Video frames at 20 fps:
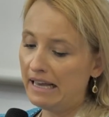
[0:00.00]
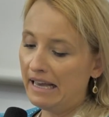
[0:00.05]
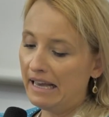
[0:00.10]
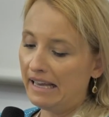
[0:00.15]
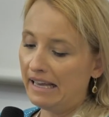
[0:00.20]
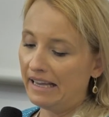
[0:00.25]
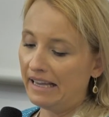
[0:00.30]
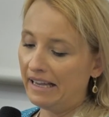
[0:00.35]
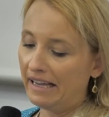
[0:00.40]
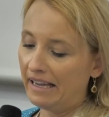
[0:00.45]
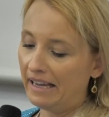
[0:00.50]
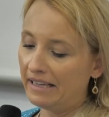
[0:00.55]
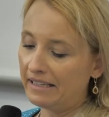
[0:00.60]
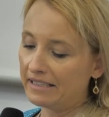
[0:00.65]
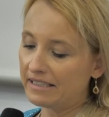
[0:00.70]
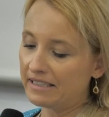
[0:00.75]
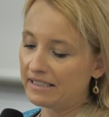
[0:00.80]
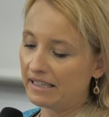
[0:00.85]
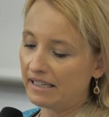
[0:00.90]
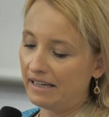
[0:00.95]

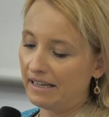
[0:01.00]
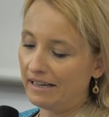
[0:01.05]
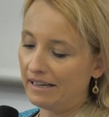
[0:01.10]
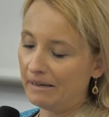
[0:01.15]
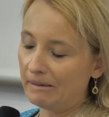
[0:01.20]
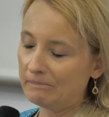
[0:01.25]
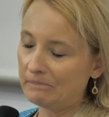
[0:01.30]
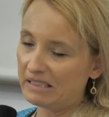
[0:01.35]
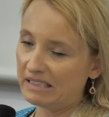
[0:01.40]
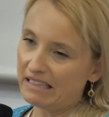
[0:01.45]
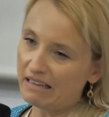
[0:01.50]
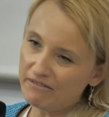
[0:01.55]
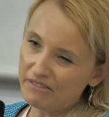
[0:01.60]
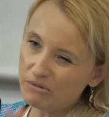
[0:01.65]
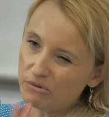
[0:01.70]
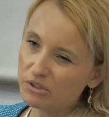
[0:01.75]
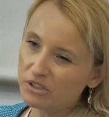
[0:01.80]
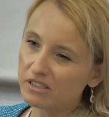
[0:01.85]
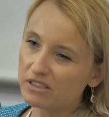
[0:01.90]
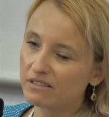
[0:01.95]
is
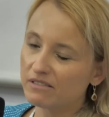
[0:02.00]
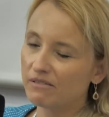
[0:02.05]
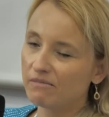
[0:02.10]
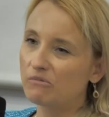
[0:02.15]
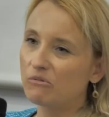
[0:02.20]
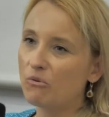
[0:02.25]
something which is